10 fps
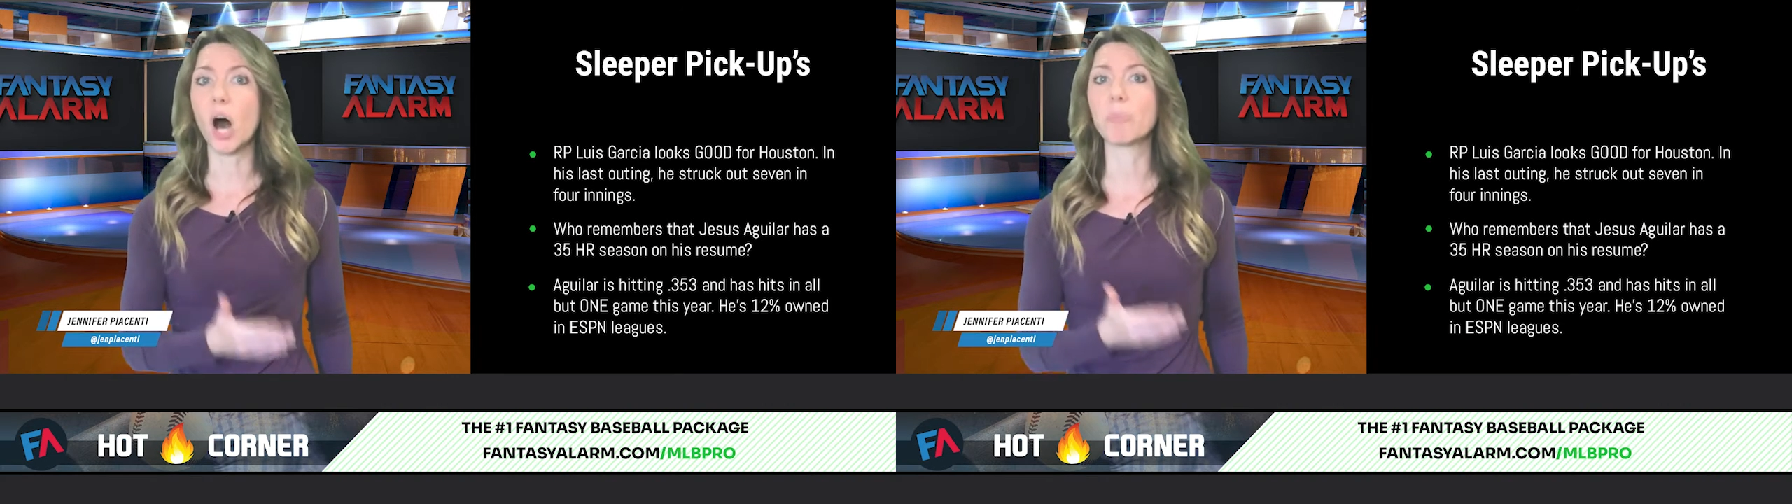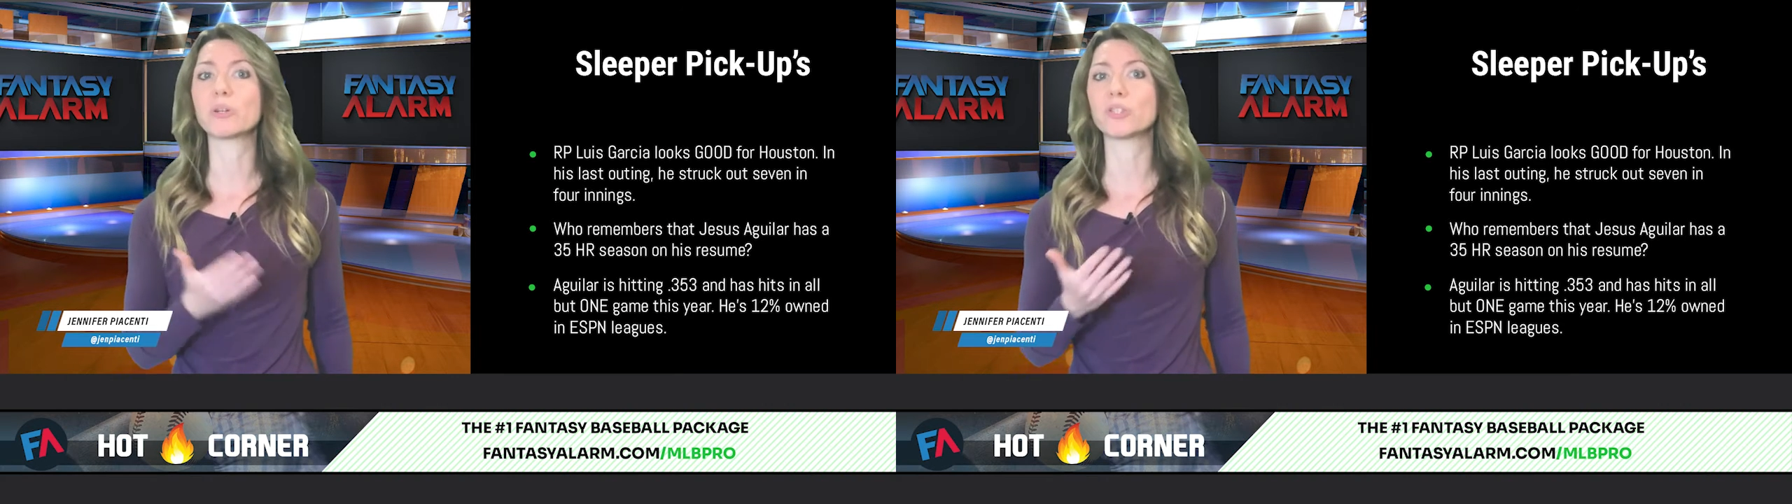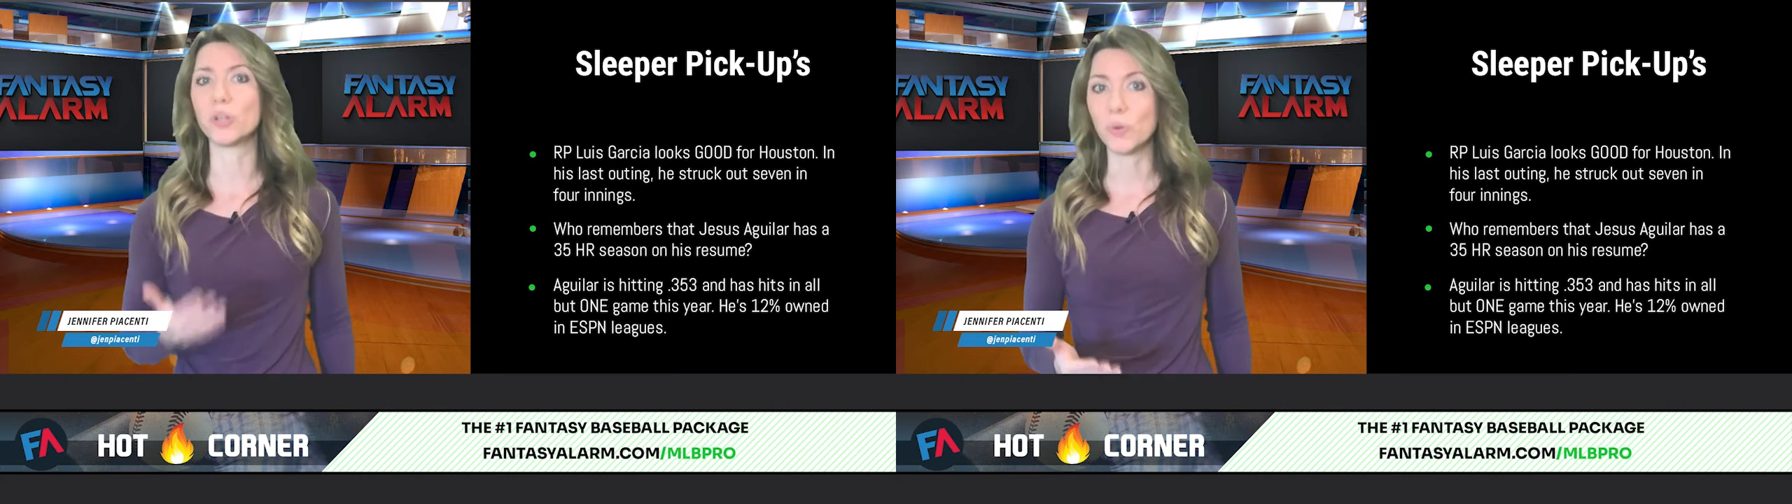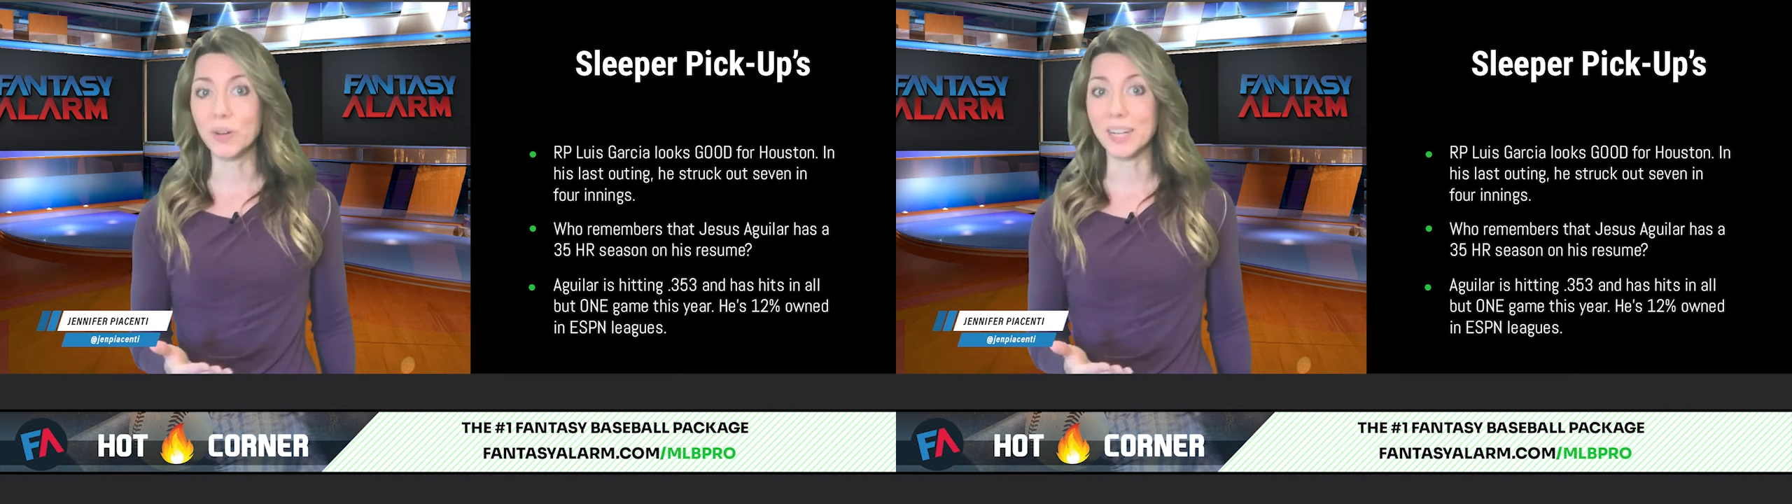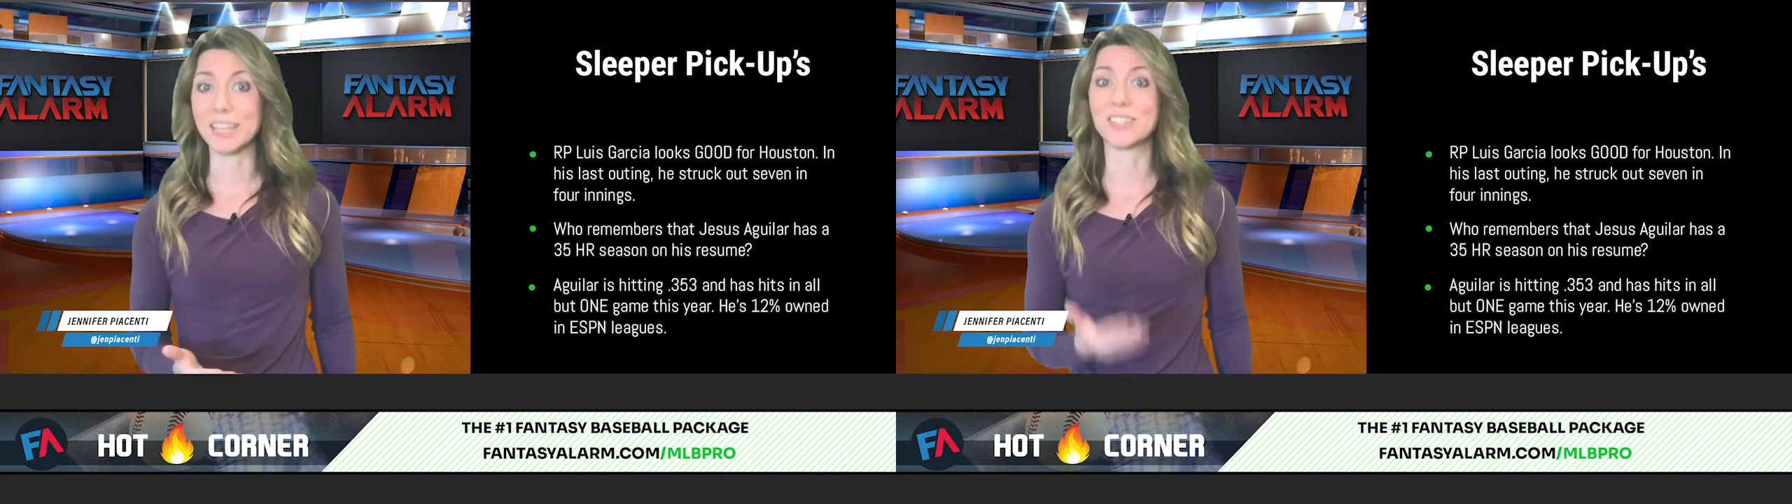
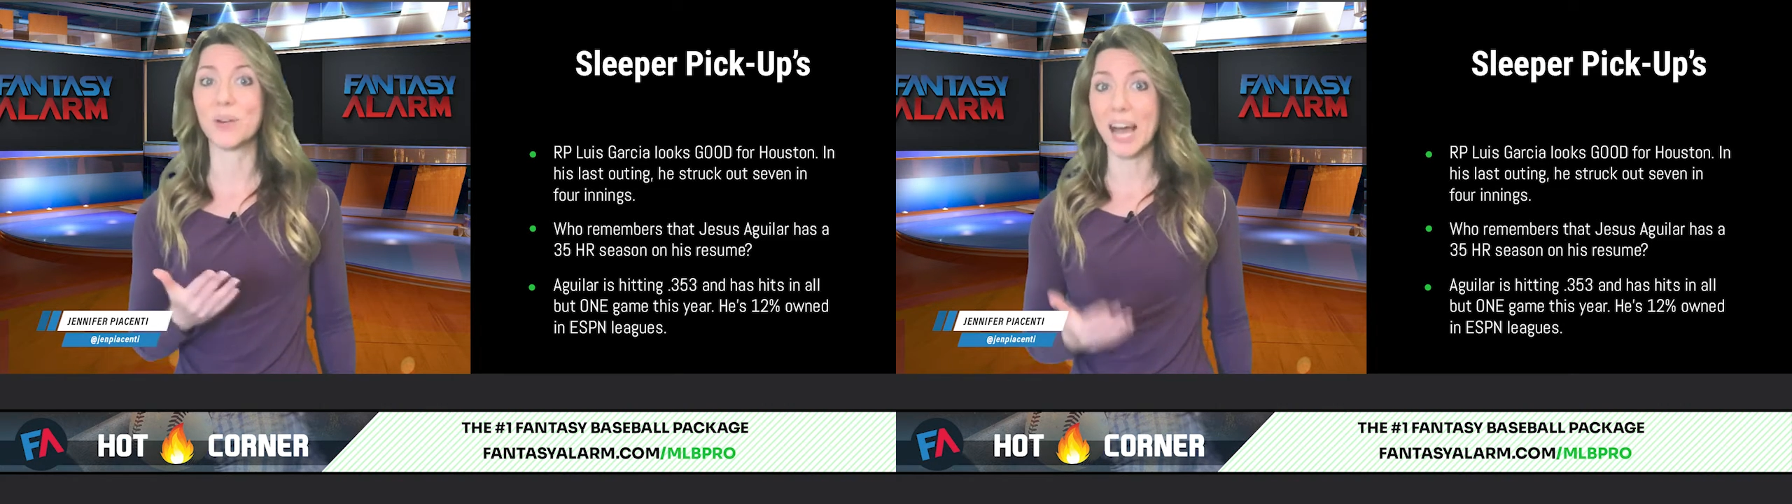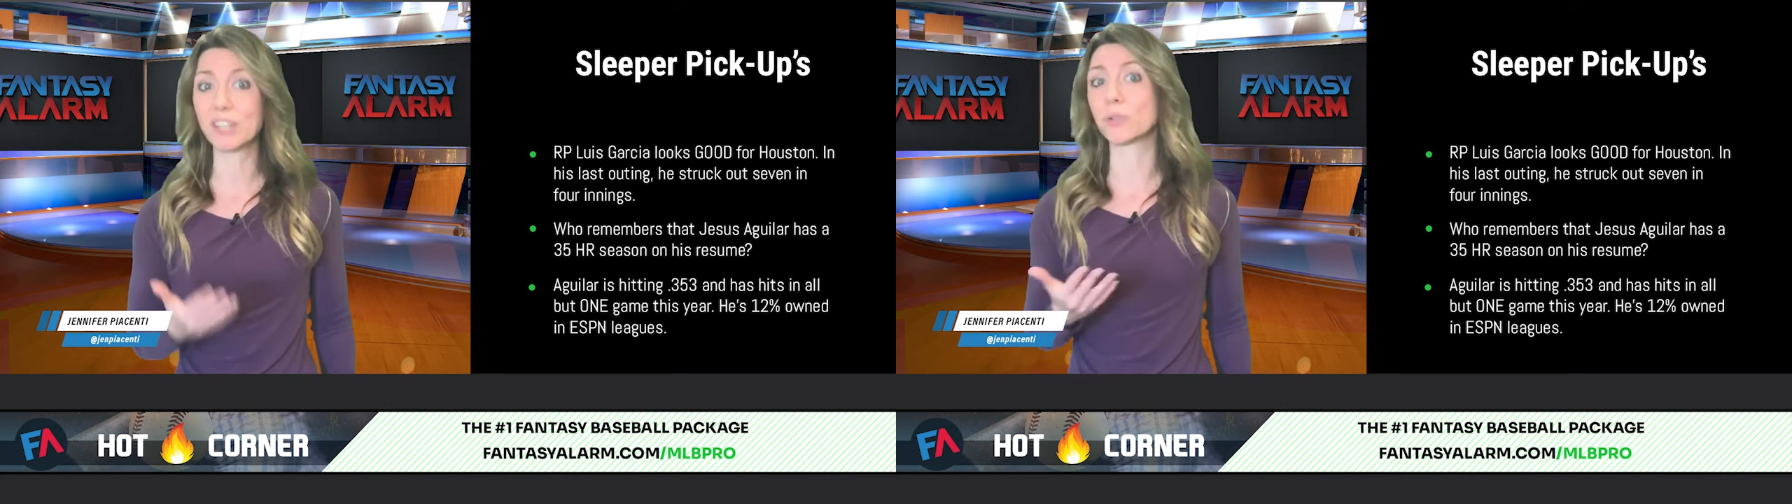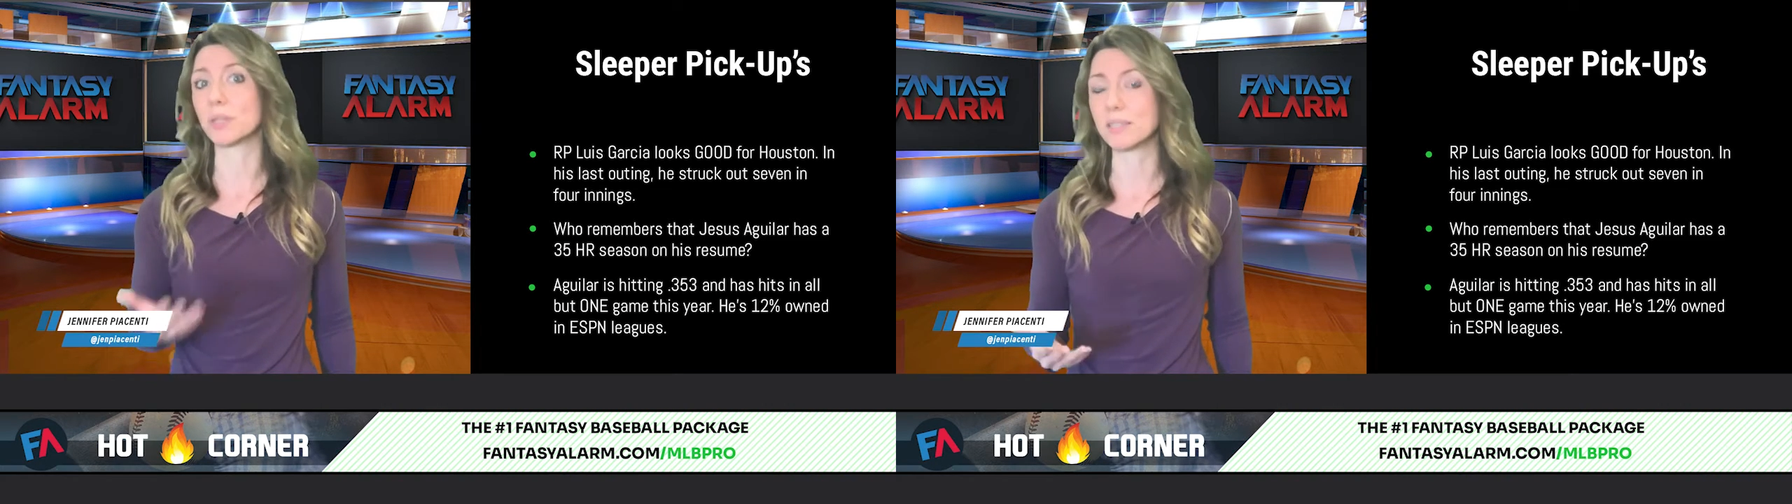opportunity to actually